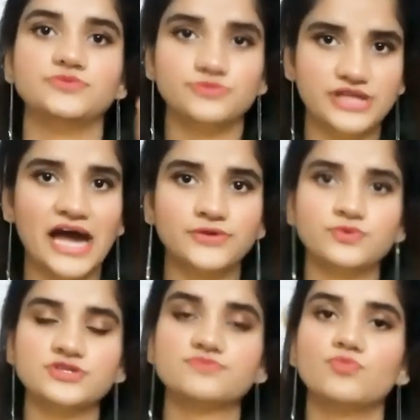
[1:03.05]
that
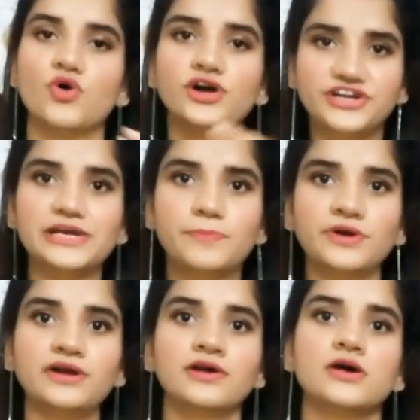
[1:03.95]
was more deeper,
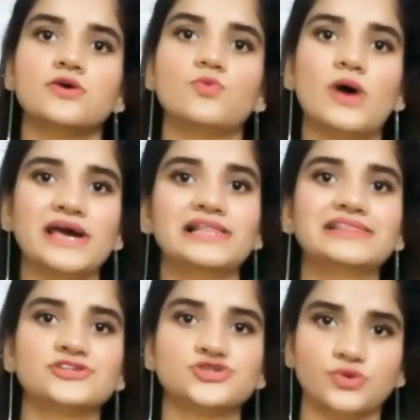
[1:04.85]
while
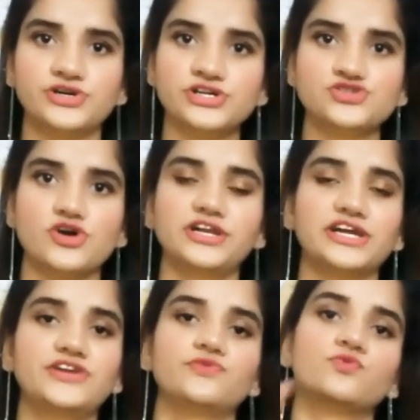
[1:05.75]
the shoulder joint
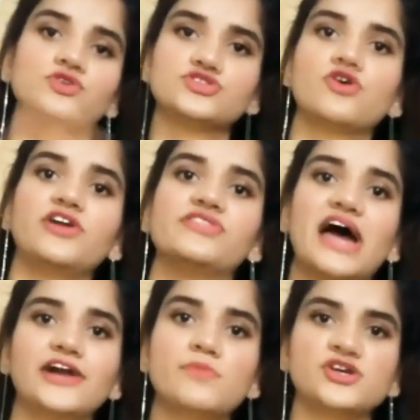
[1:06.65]
it was not
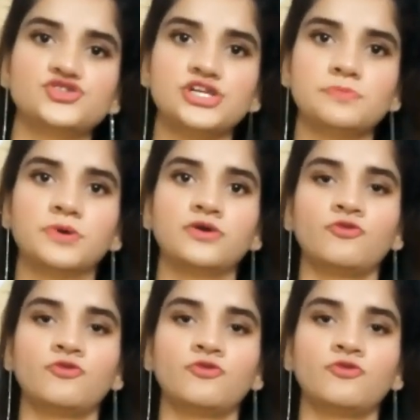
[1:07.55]
that much deeper,